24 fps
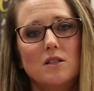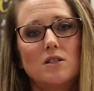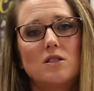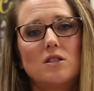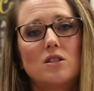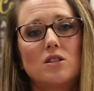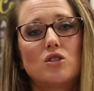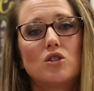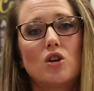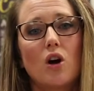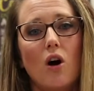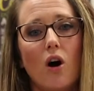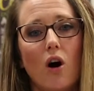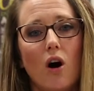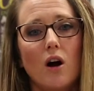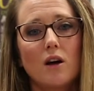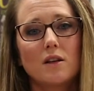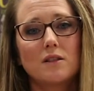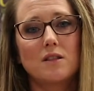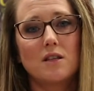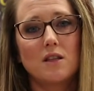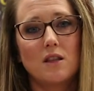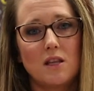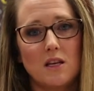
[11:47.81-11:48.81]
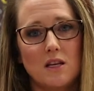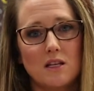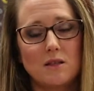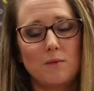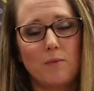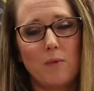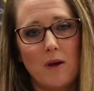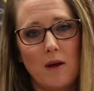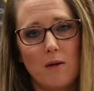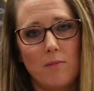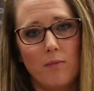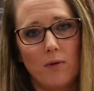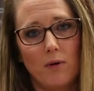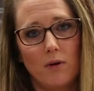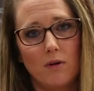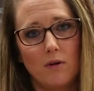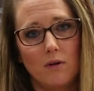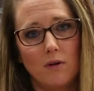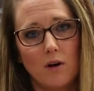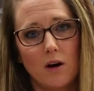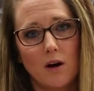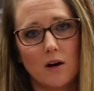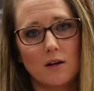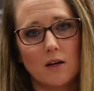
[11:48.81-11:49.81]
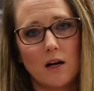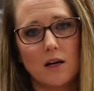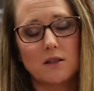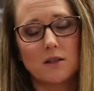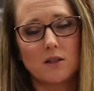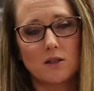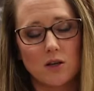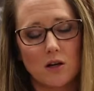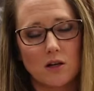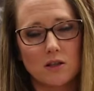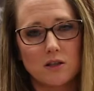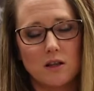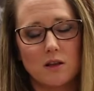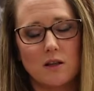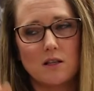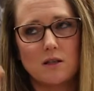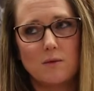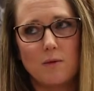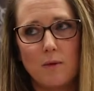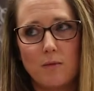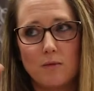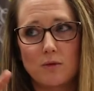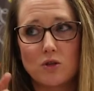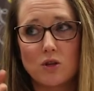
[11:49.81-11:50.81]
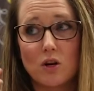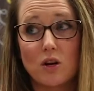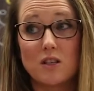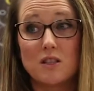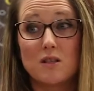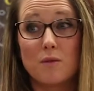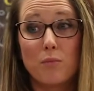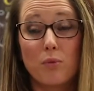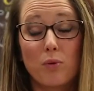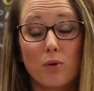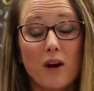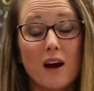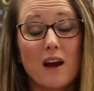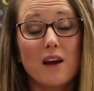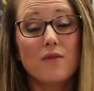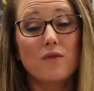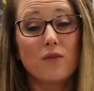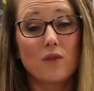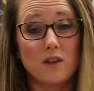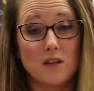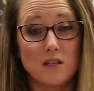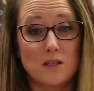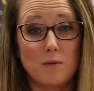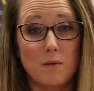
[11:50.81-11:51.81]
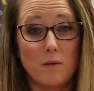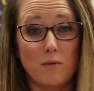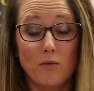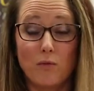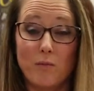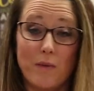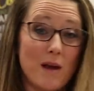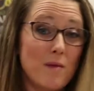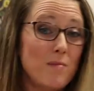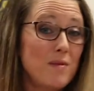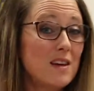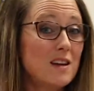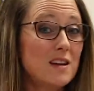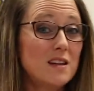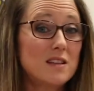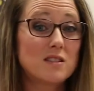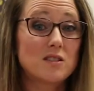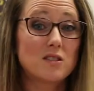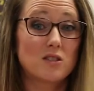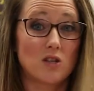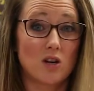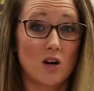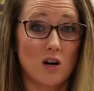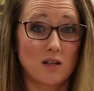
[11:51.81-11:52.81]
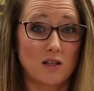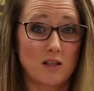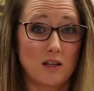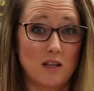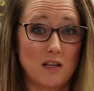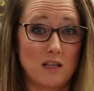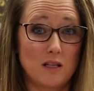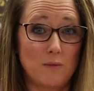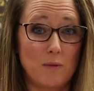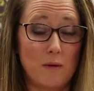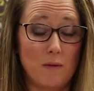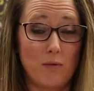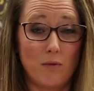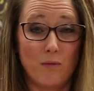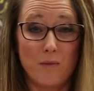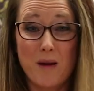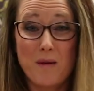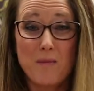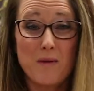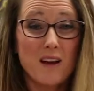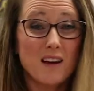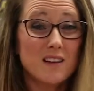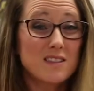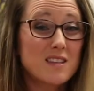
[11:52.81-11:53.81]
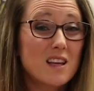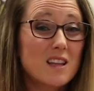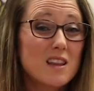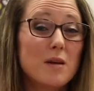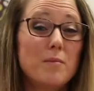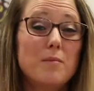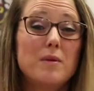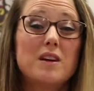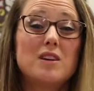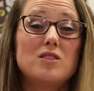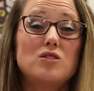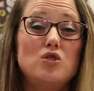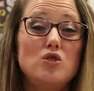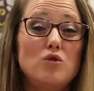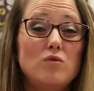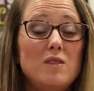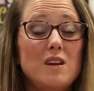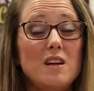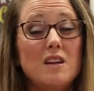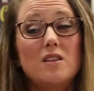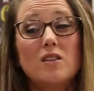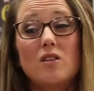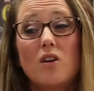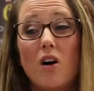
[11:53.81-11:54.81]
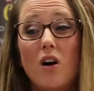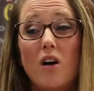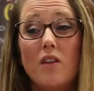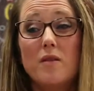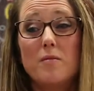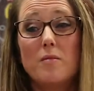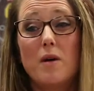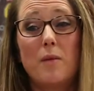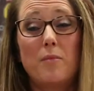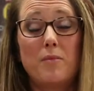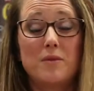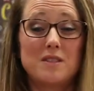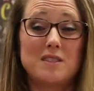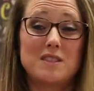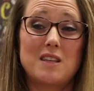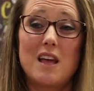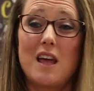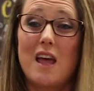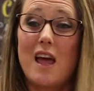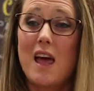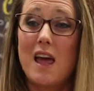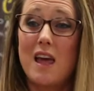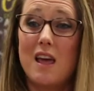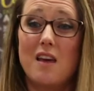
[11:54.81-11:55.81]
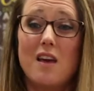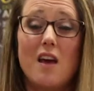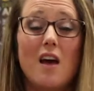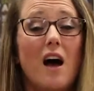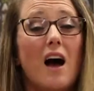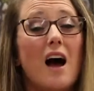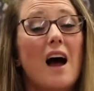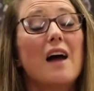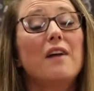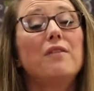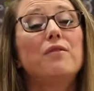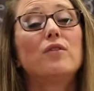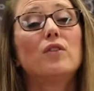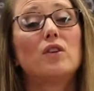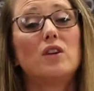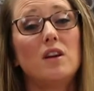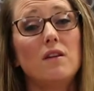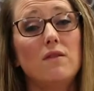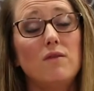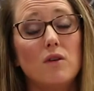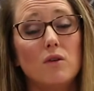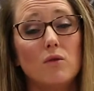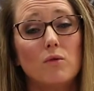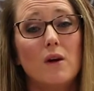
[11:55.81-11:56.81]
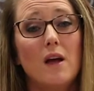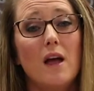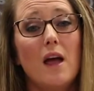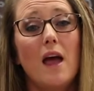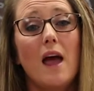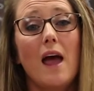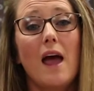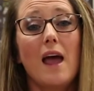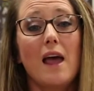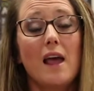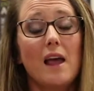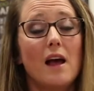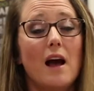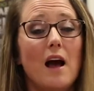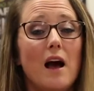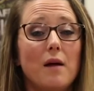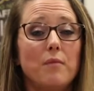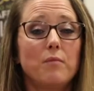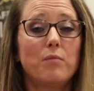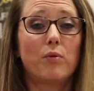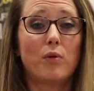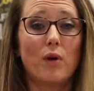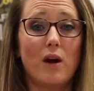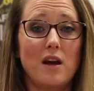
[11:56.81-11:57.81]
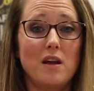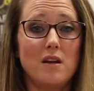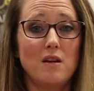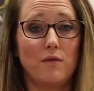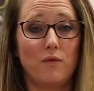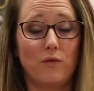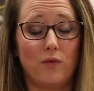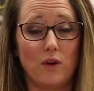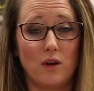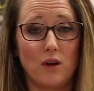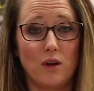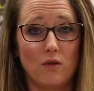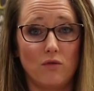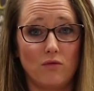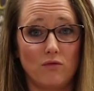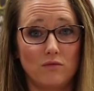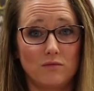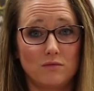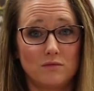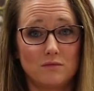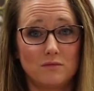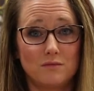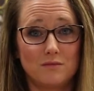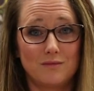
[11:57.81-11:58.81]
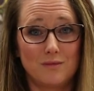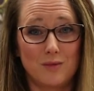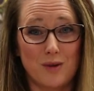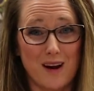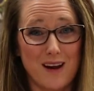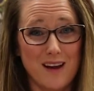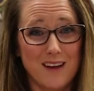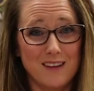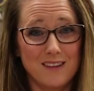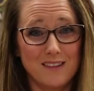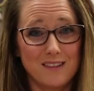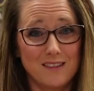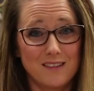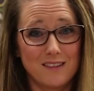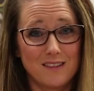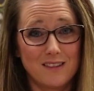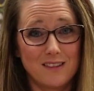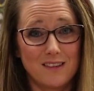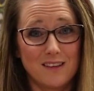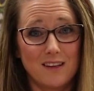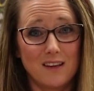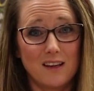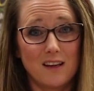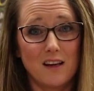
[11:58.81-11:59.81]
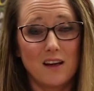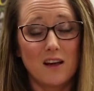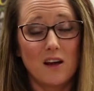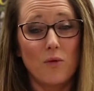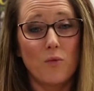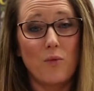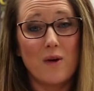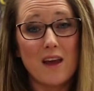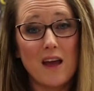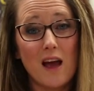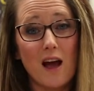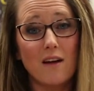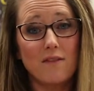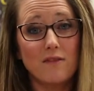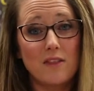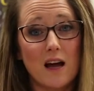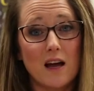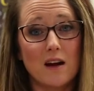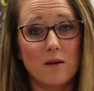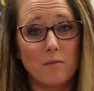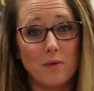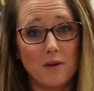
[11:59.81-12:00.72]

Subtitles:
to talk to these people, or not to talk to these people, sorry, to pray for these people. Maybe it is to talk to these people. Maybe I said that because you need to call them up and say, hey, I forgive you. Hey, I'm praying for you, right? We have that